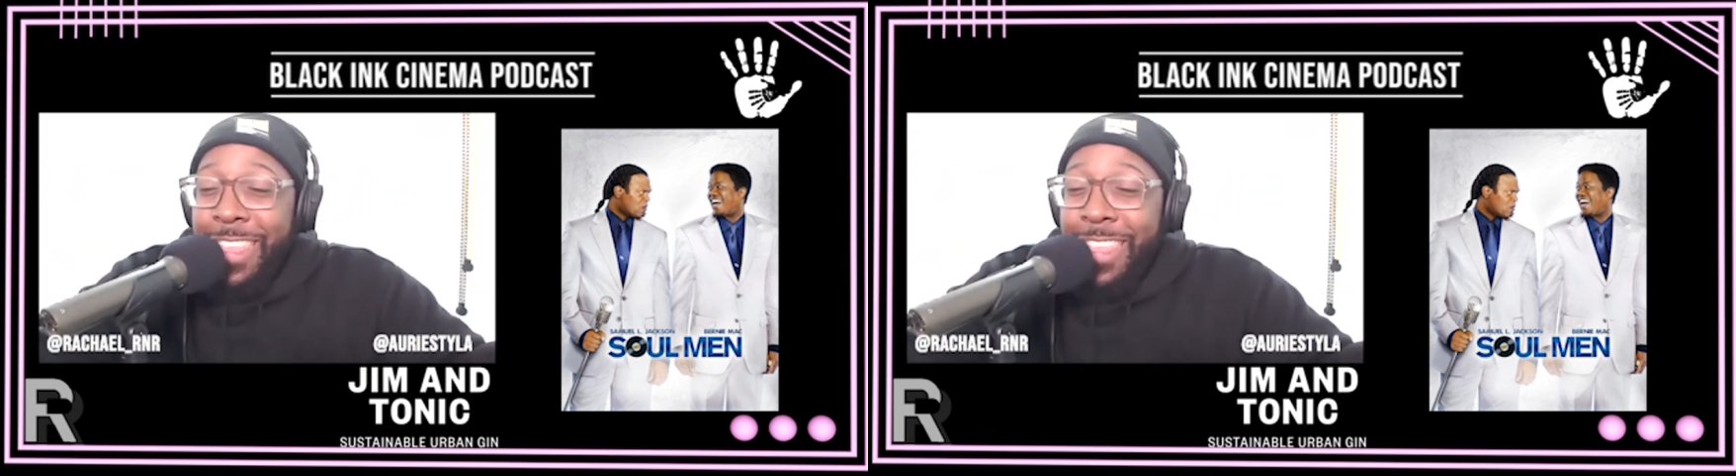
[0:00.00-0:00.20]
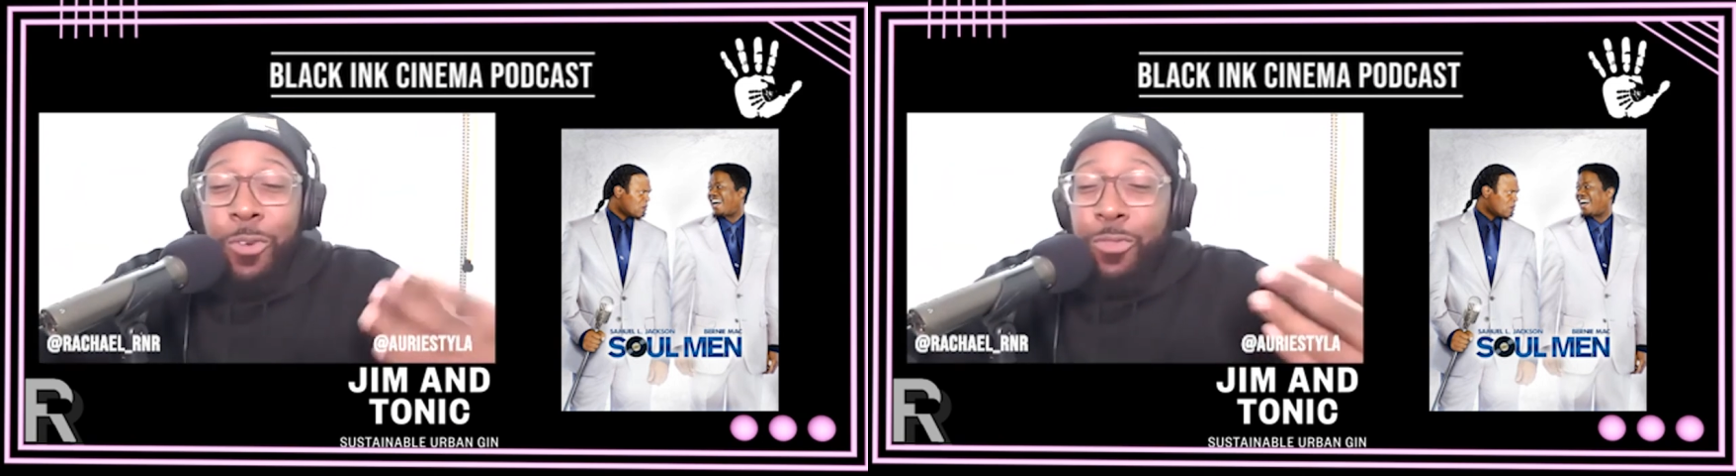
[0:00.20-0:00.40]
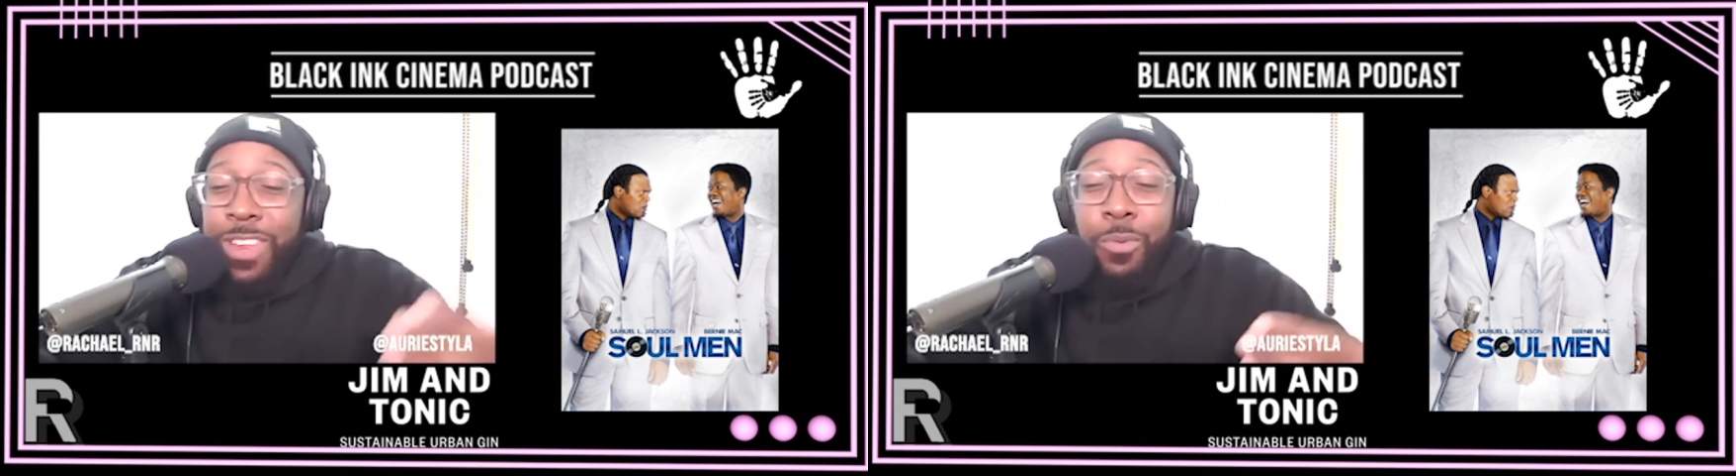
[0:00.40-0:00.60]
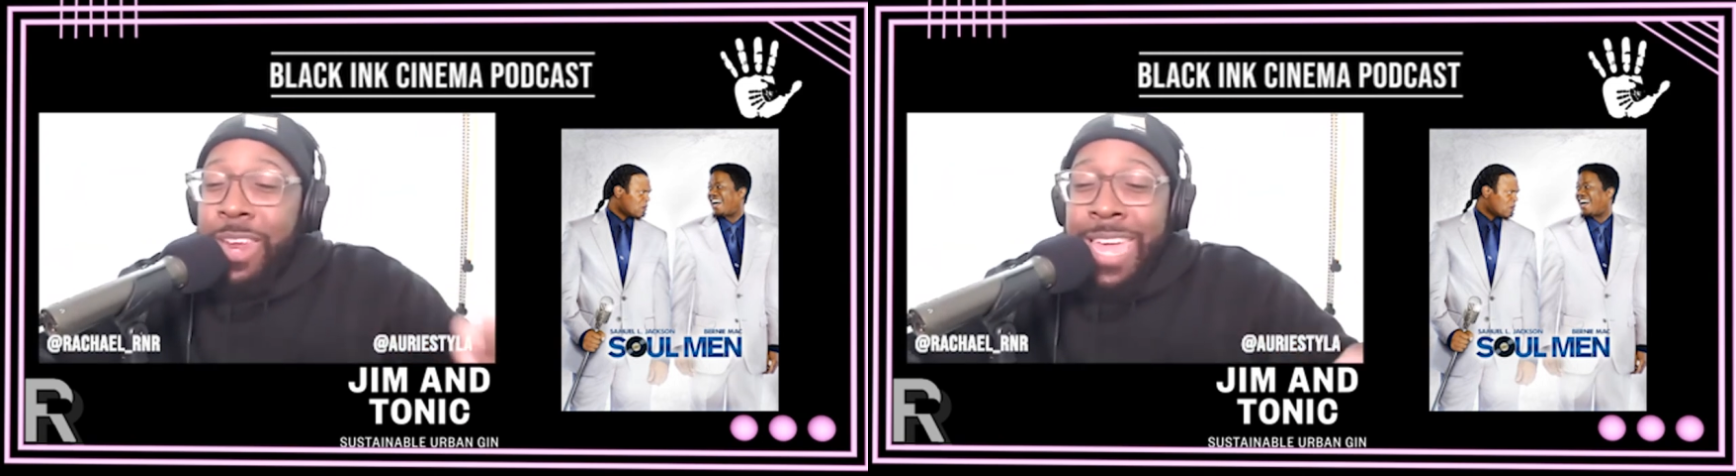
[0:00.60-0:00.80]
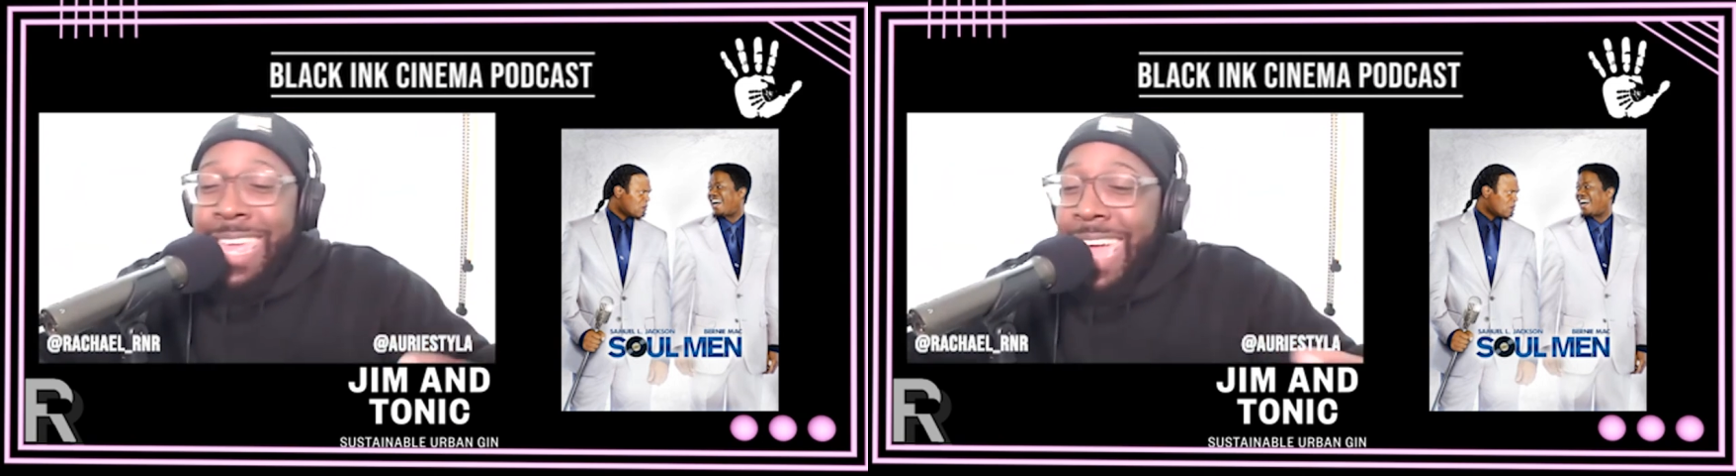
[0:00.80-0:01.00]
I don't really
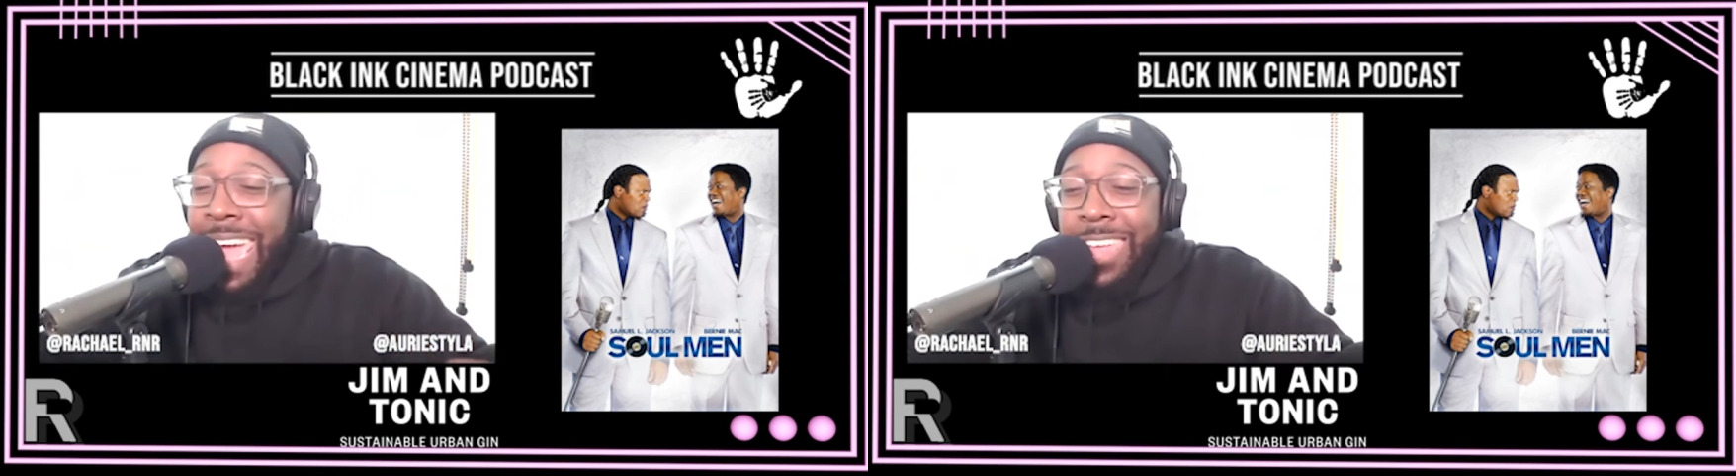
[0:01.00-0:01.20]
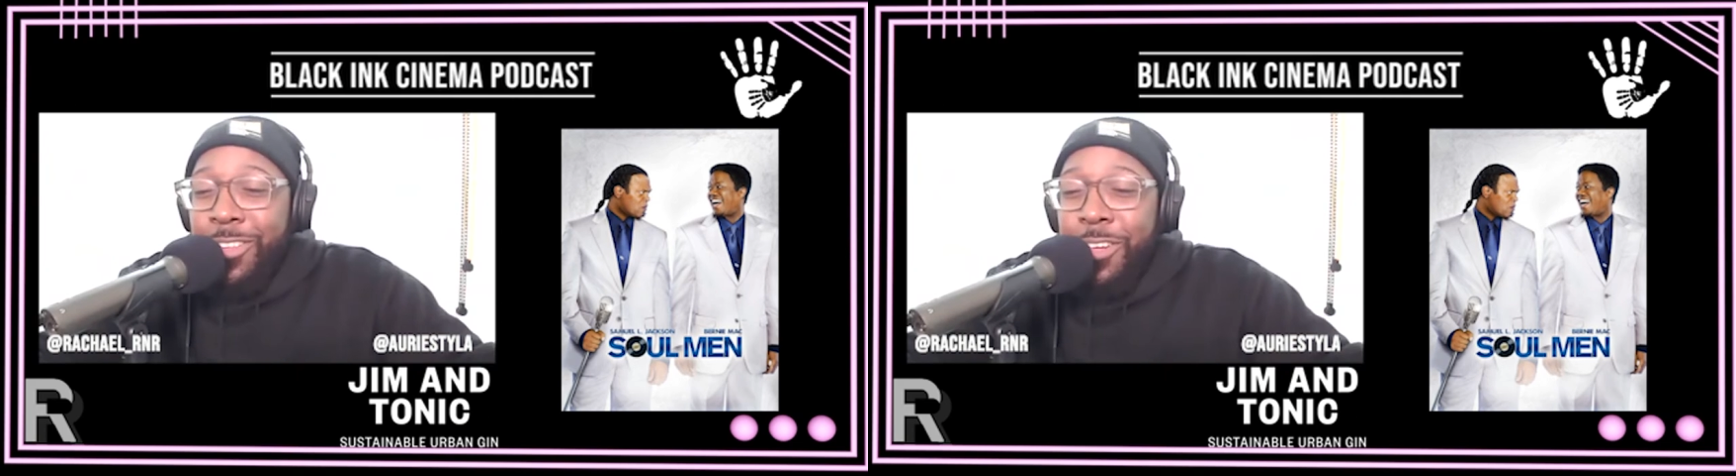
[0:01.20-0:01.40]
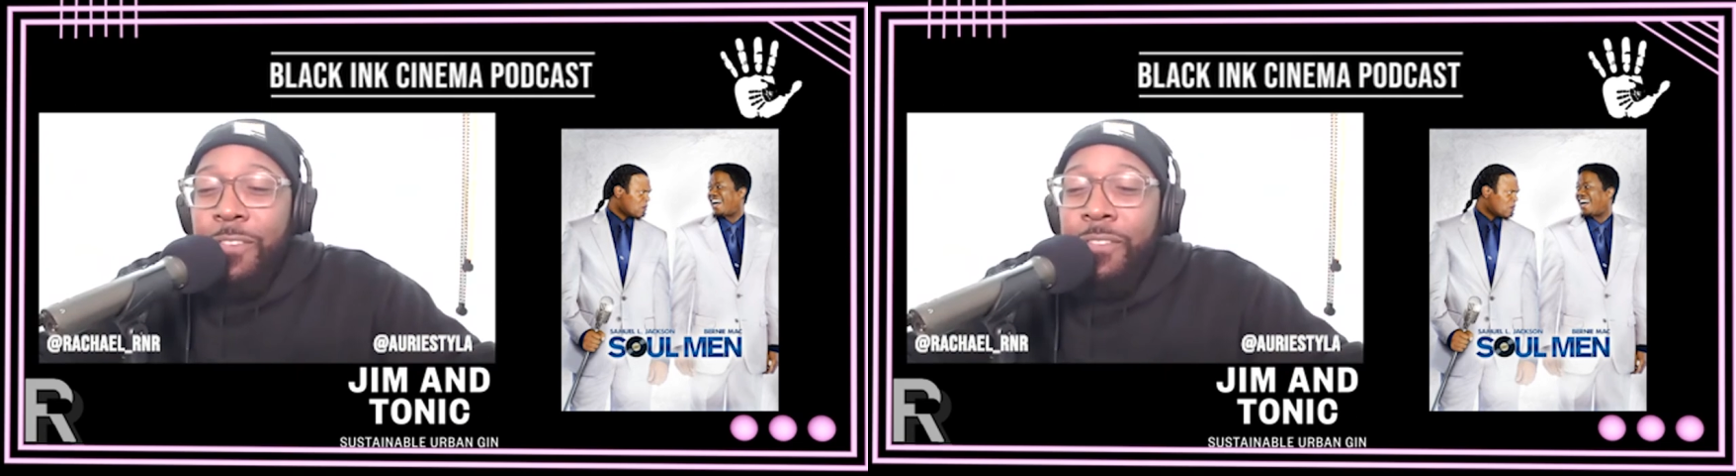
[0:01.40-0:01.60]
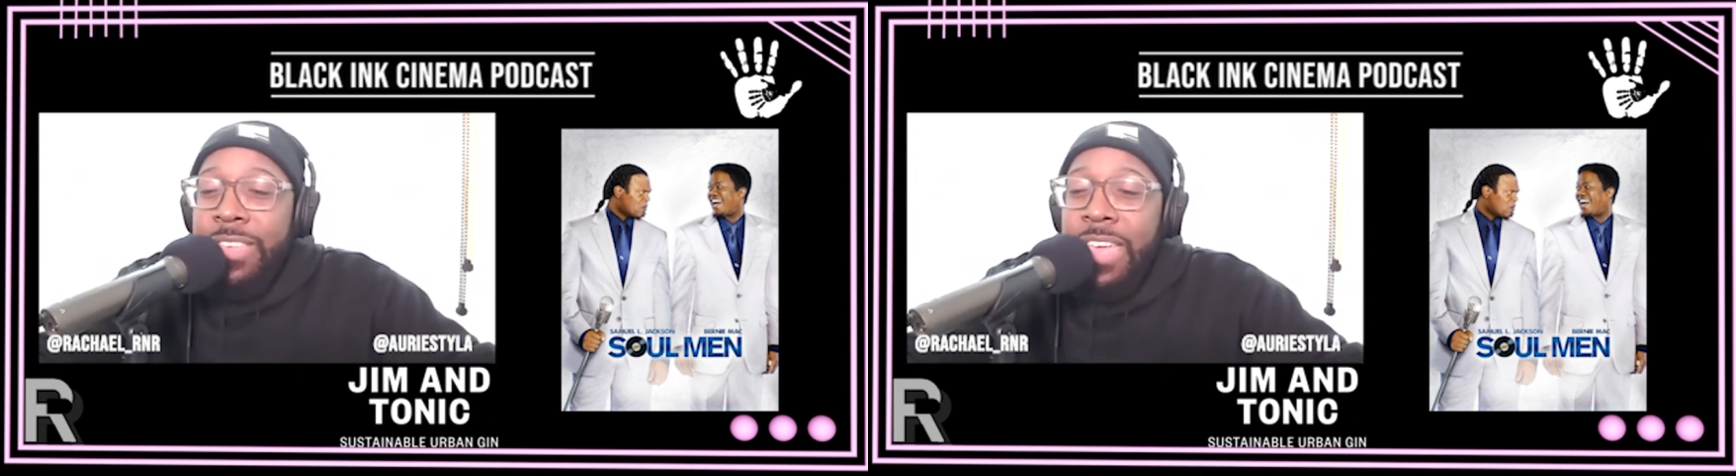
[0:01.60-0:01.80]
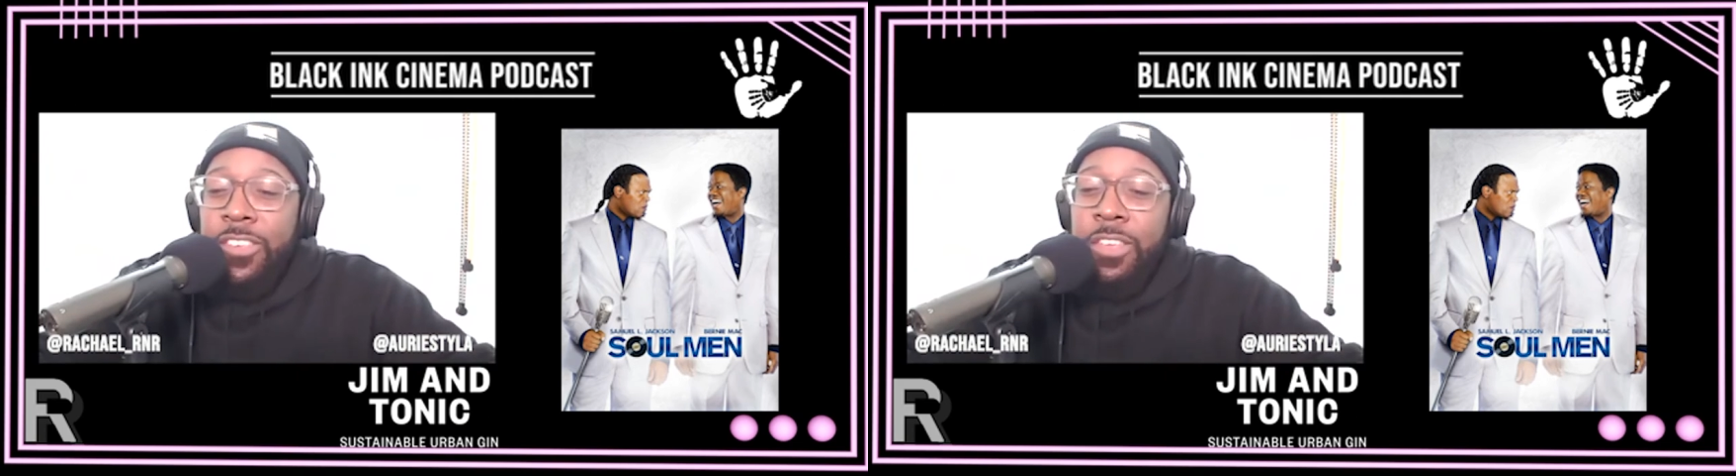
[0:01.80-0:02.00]
want to engage in a
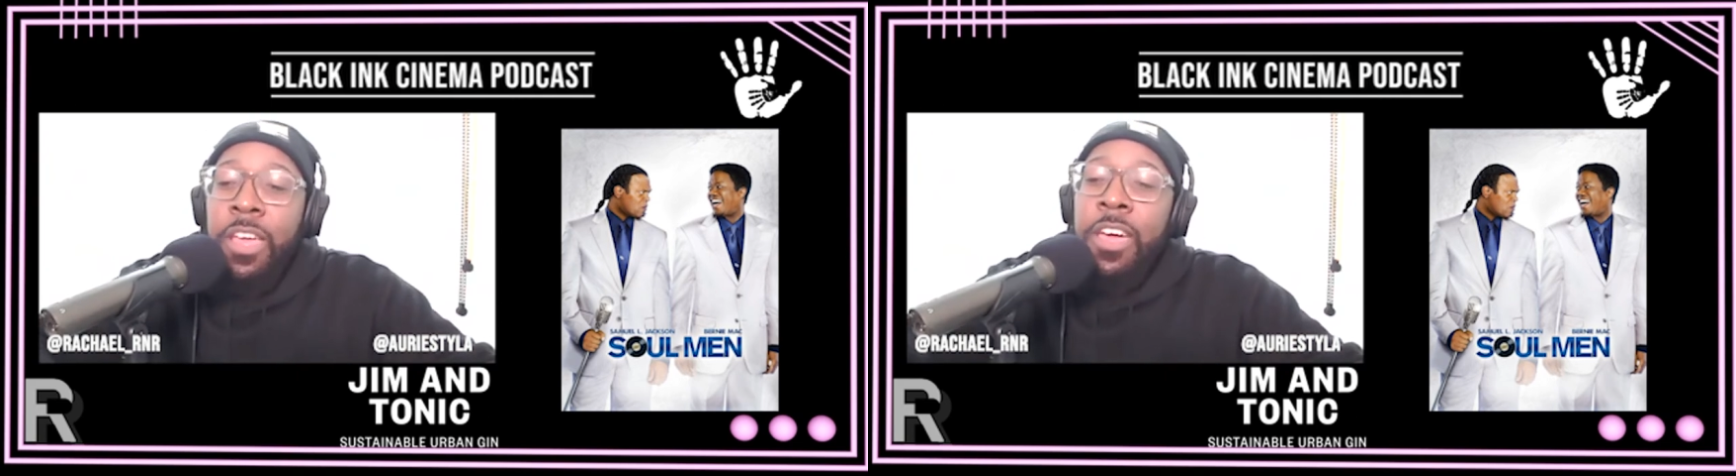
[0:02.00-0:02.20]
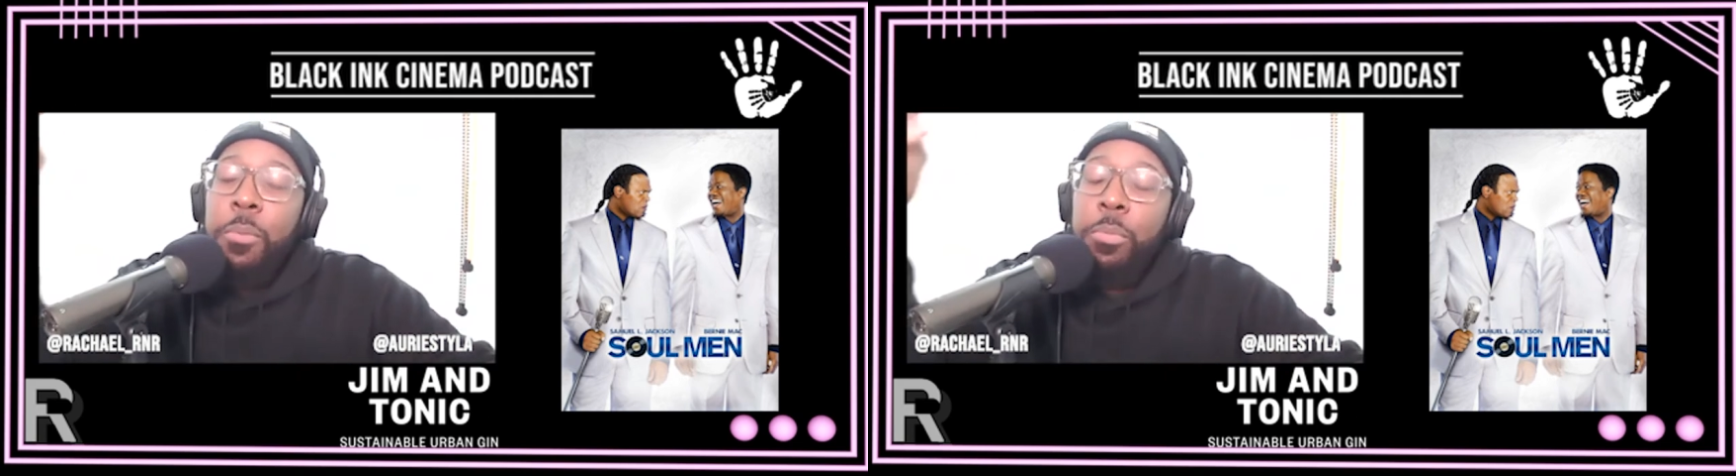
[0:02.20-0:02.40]
conversation